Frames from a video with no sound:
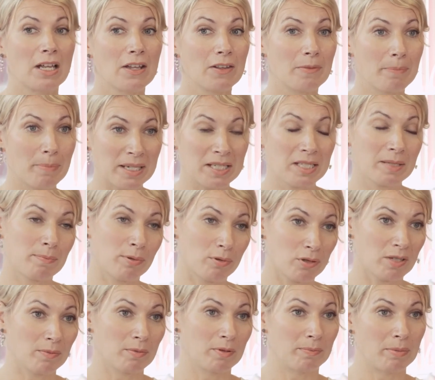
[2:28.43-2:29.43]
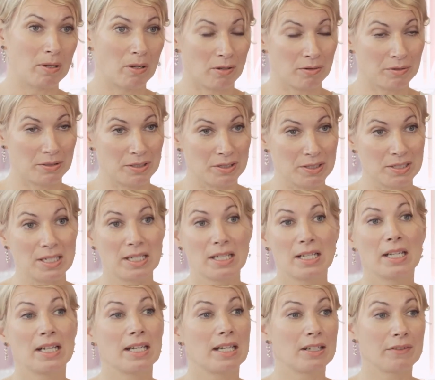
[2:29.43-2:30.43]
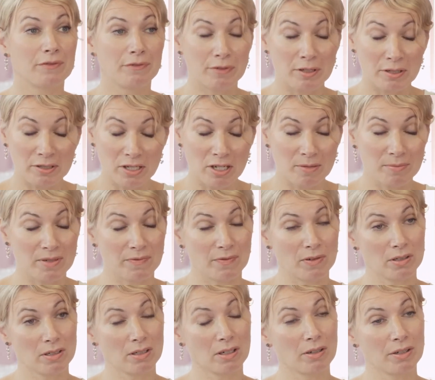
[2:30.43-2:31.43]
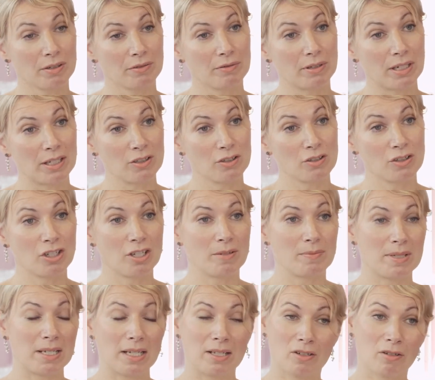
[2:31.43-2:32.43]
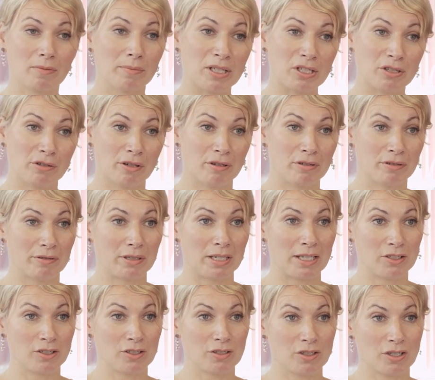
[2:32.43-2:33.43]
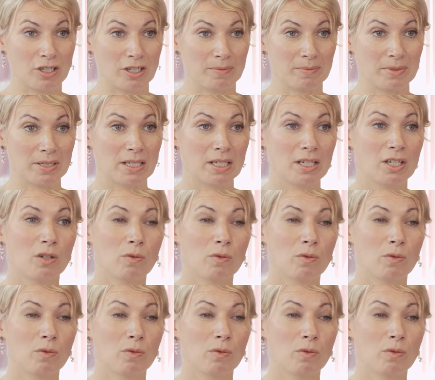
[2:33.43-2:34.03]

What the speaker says: the best possible partners in terms of our client relationships and our media owner relationships.